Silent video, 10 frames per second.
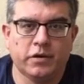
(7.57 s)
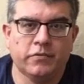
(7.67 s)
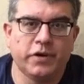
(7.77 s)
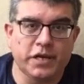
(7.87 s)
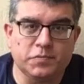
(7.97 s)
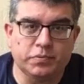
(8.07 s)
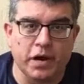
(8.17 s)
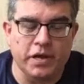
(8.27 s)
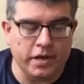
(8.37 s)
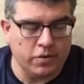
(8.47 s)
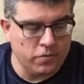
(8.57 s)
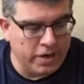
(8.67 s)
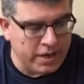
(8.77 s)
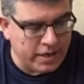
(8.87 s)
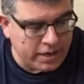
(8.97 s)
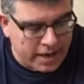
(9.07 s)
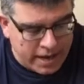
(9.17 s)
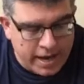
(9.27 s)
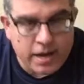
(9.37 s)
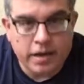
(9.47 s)
For this project, we need
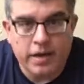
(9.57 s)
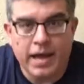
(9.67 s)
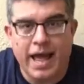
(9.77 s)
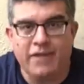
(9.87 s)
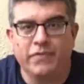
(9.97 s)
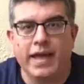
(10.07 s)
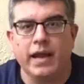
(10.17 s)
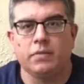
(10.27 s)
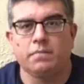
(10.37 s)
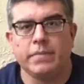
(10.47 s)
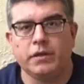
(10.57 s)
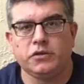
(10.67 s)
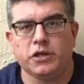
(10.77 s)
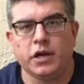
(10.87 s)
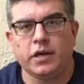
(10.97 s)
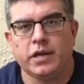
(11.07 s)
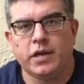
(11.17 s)
a half-gallon milk jug.